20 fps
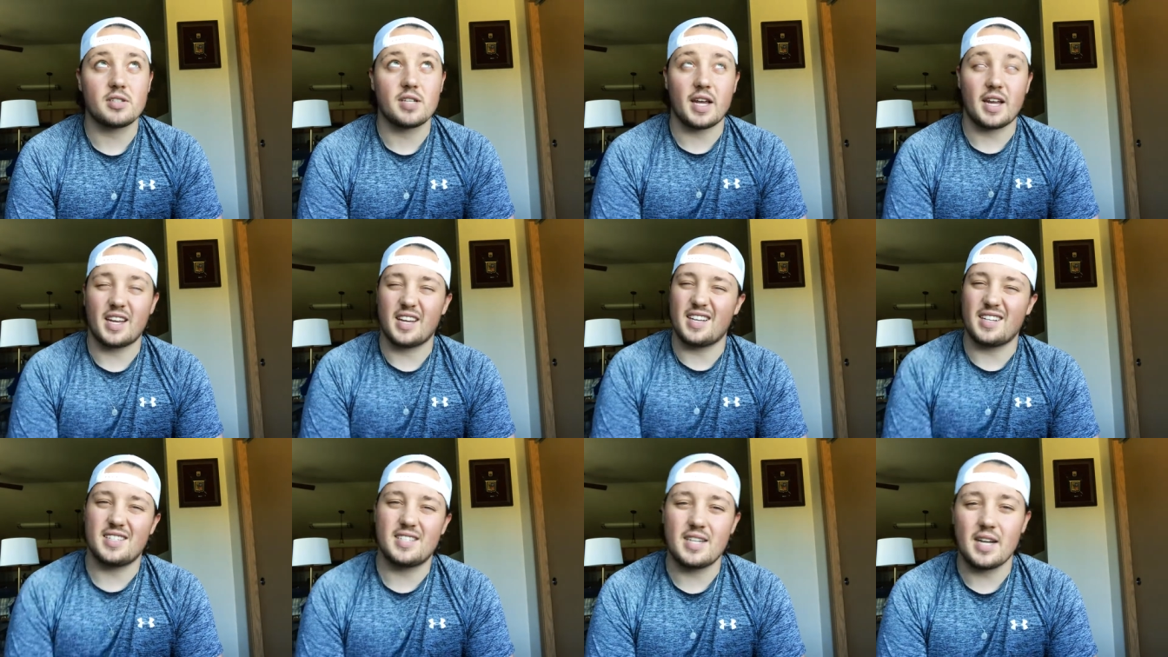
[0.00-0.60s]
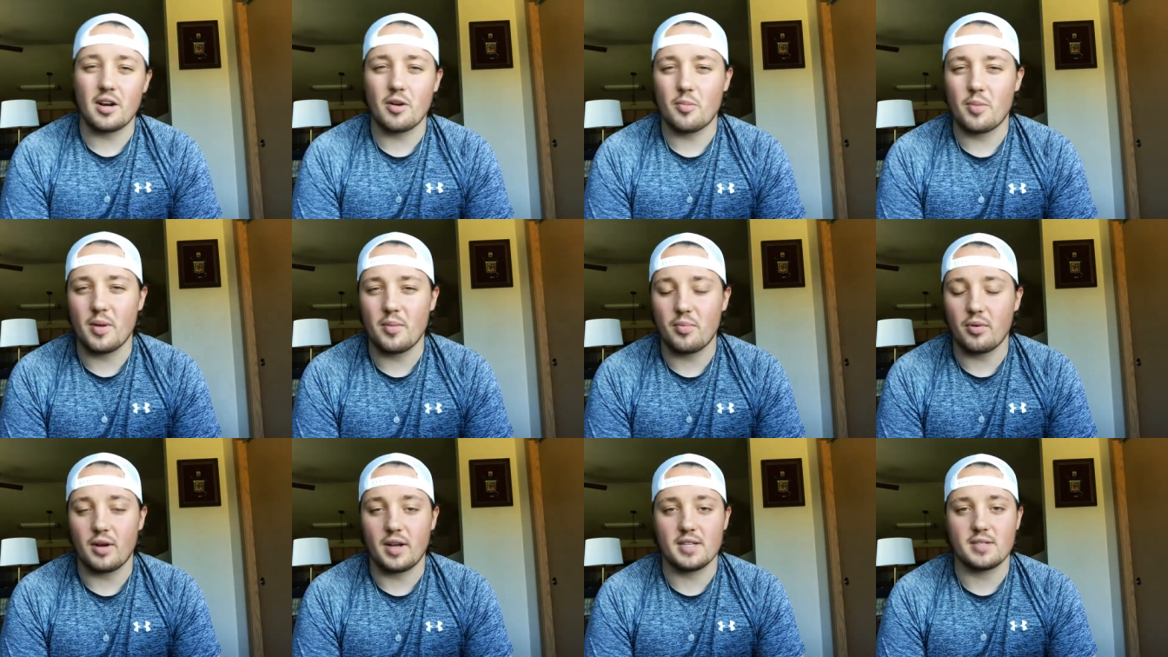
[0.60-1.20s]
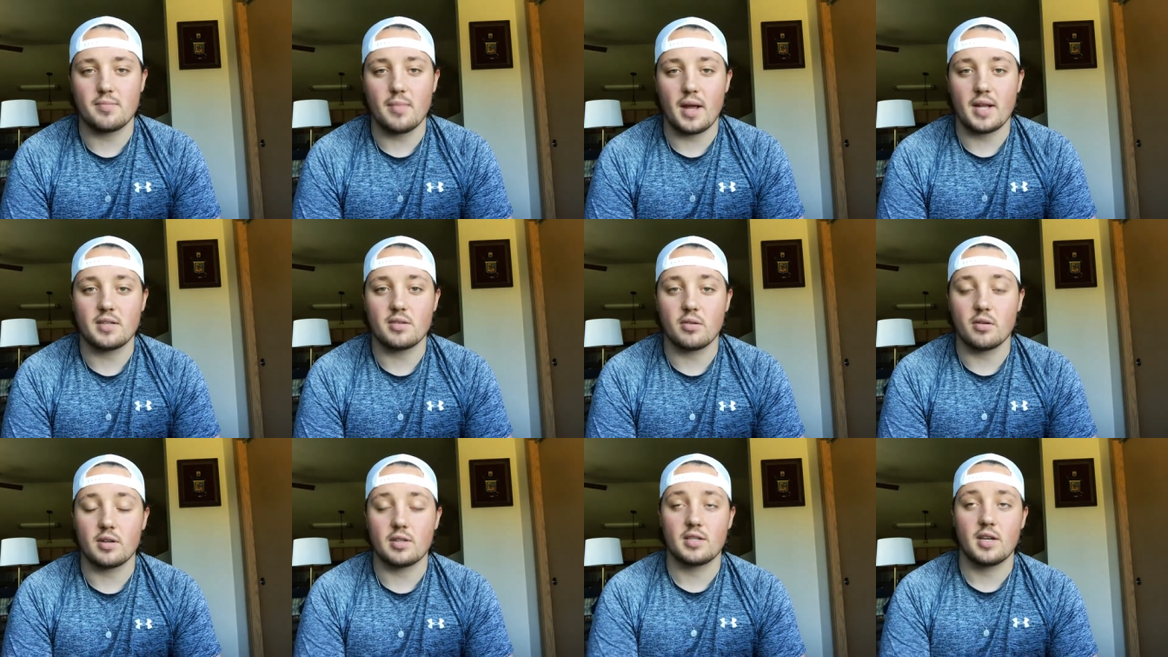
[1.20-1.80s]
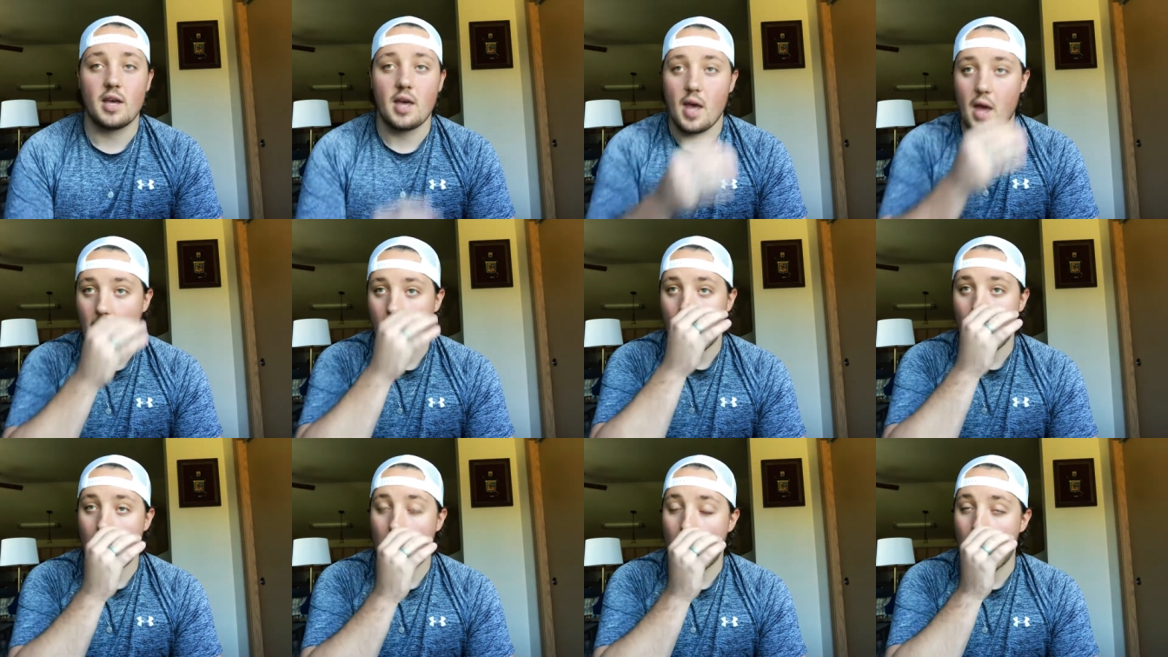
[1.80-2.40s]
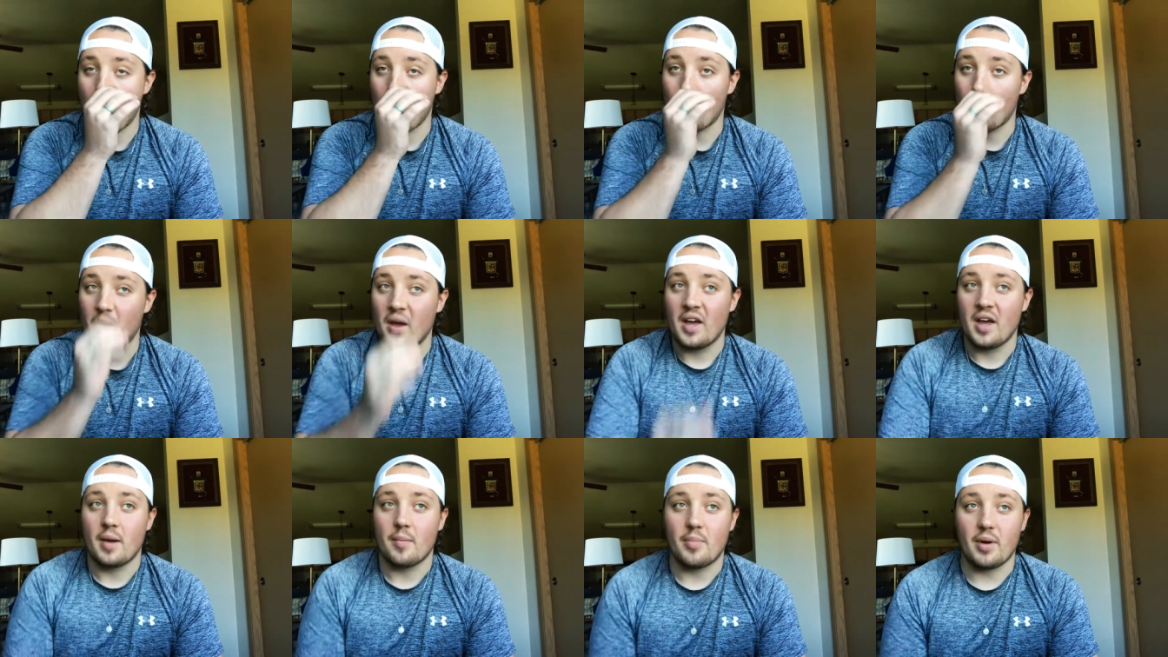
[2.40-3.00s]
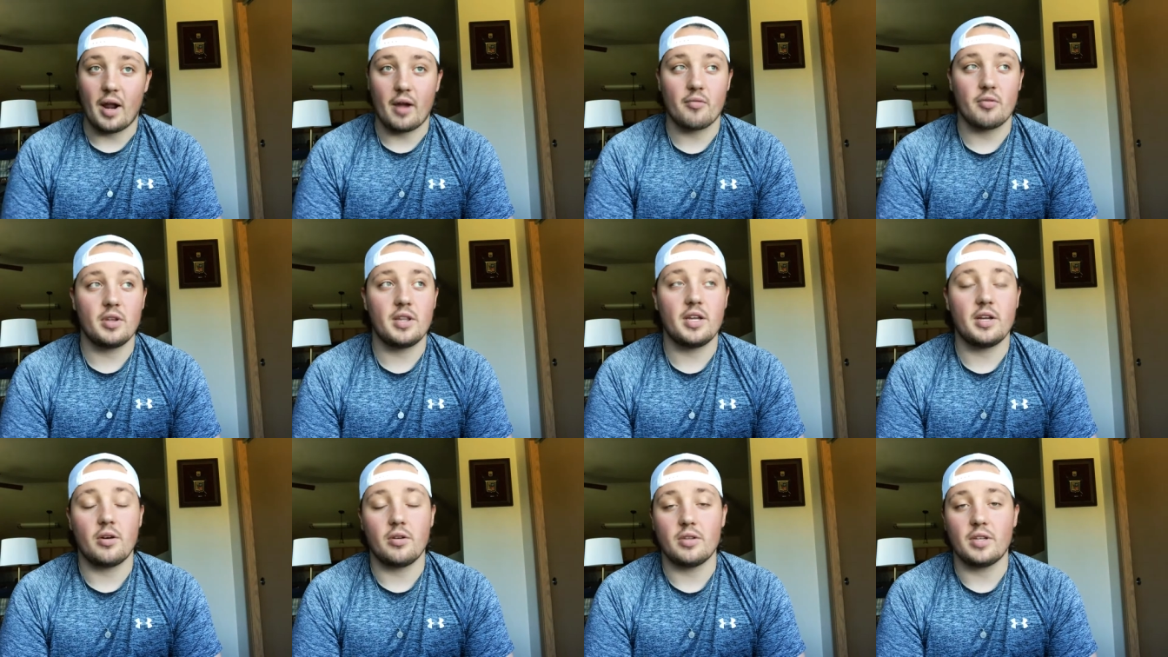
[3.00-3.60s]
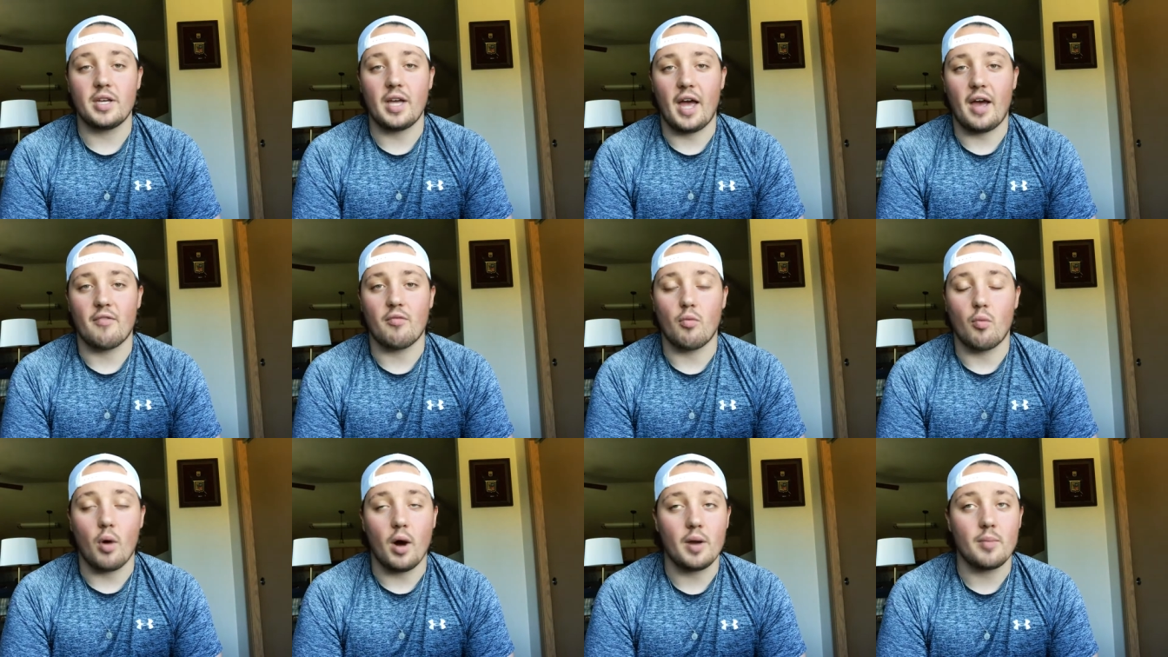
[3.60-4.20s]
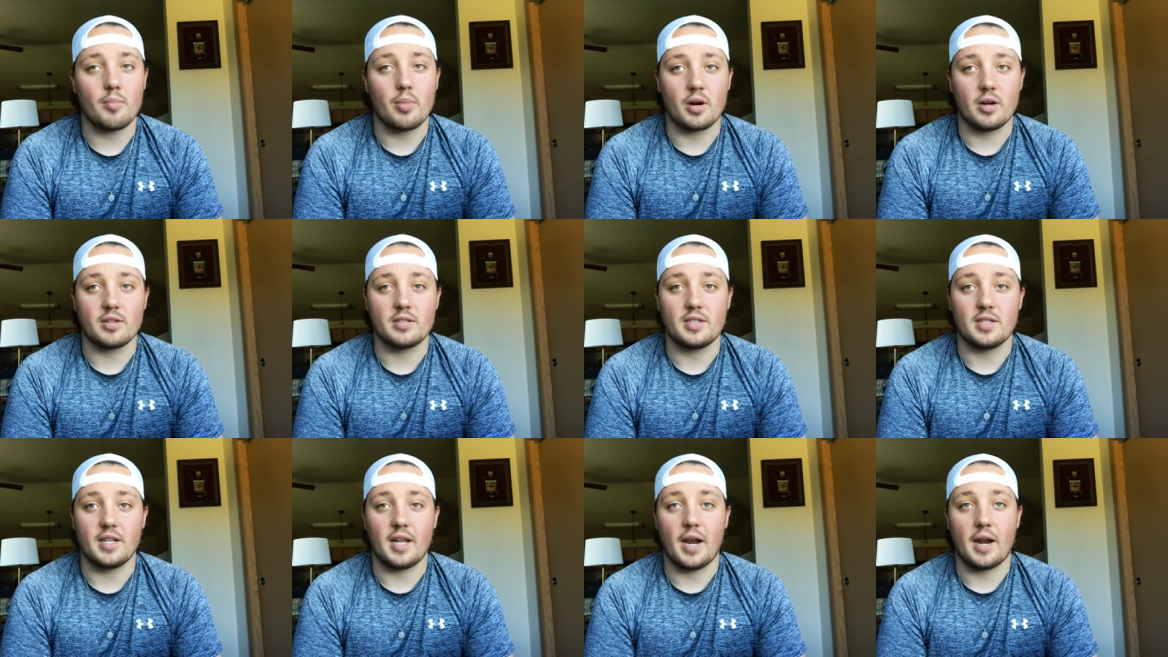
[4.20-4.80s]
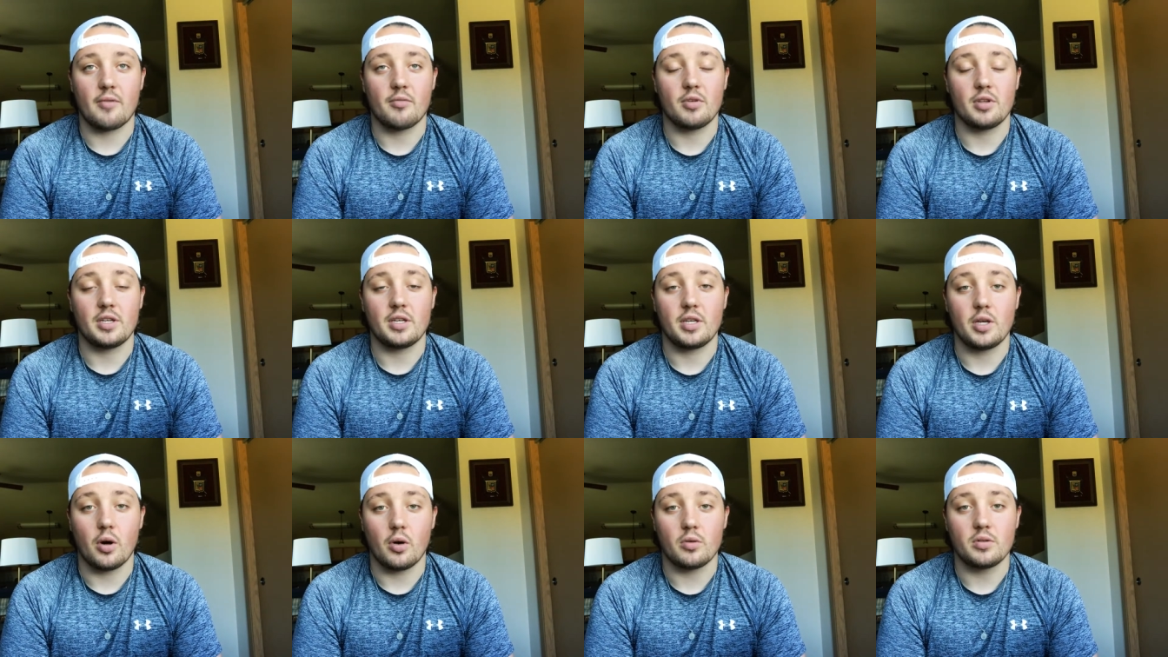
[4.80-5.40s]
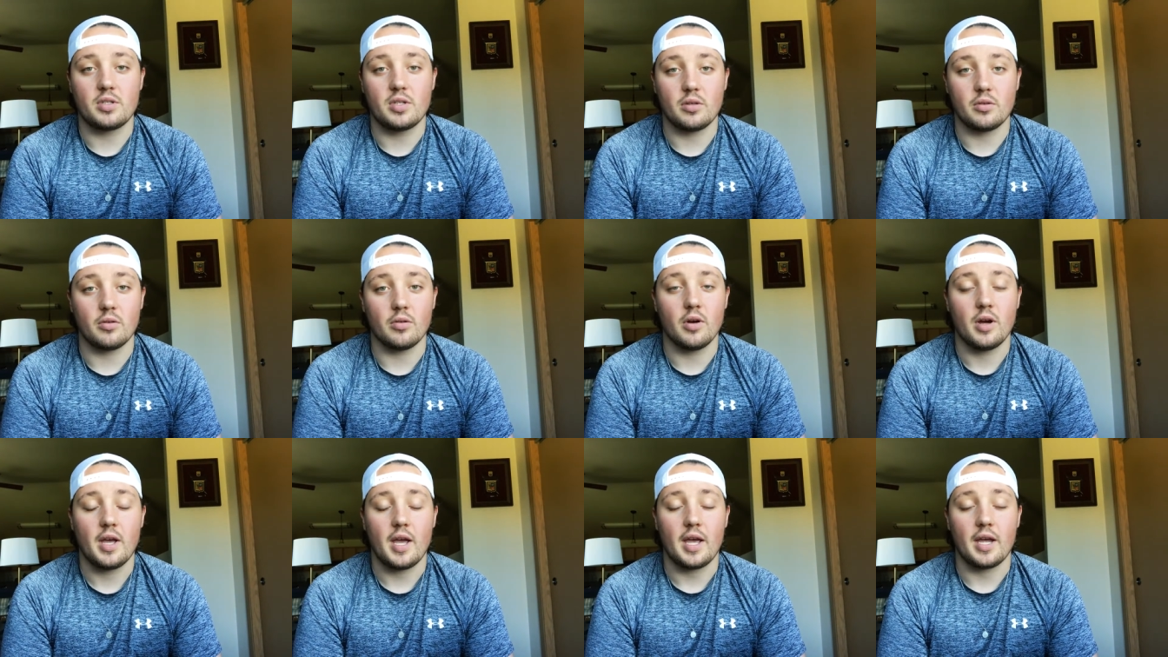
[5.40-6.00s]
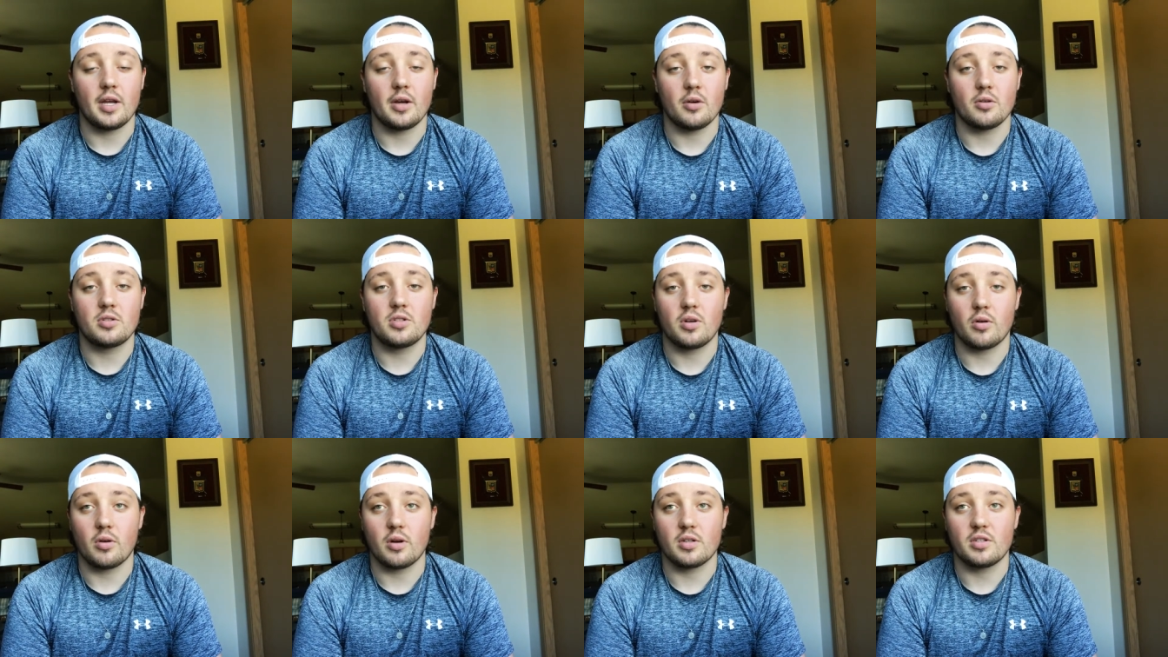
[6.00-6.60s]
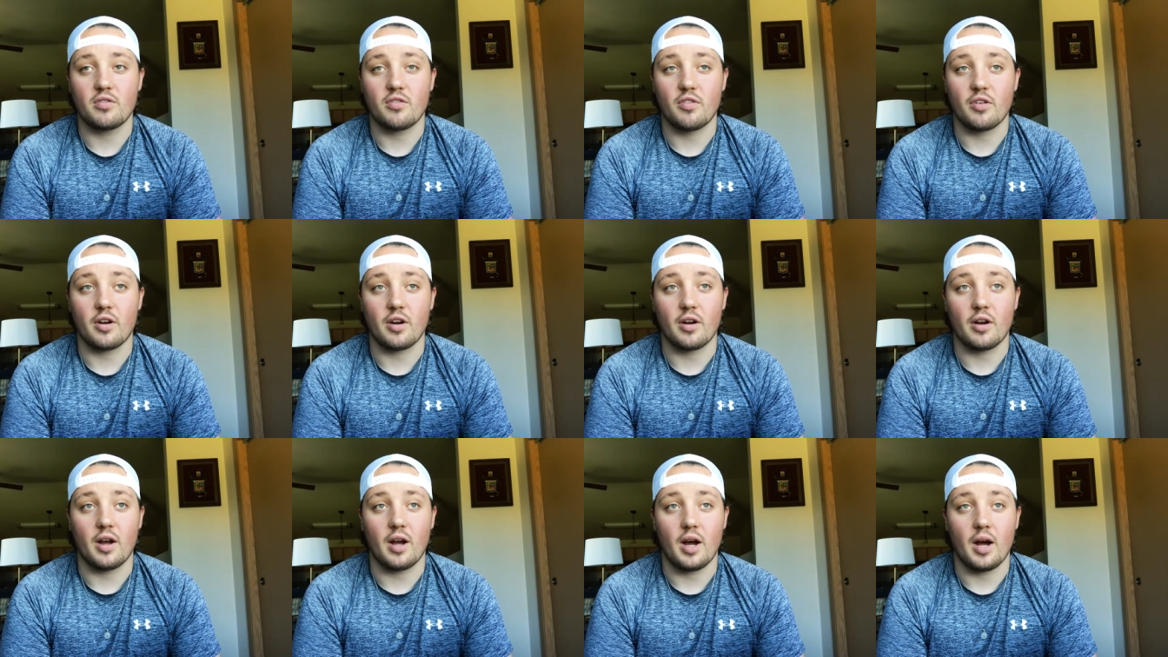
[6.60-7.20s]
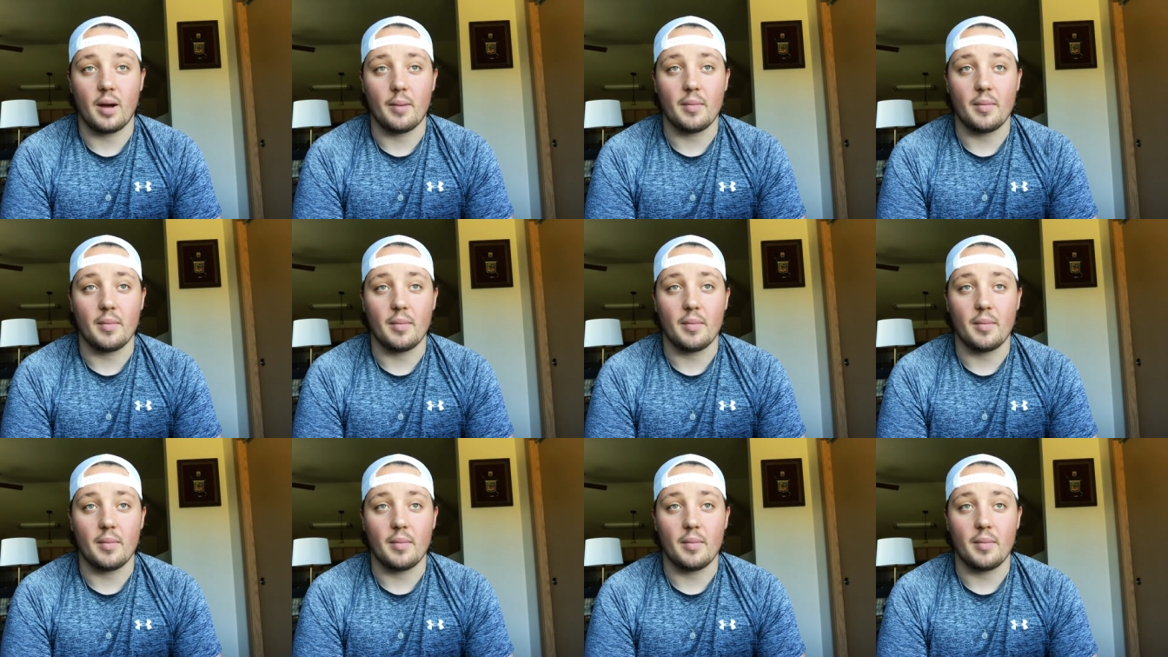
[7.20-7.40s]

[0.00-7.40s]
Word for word: I can consider people as mentors, um, but I really only have one person that I really go to and go towards for um,